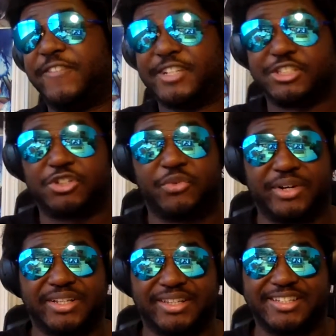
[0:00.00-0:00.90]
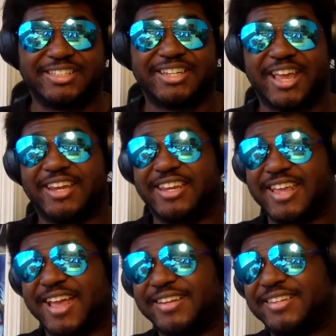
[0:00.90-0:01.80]
official release date
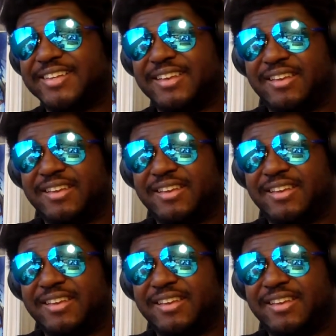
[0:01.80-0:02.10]
yet,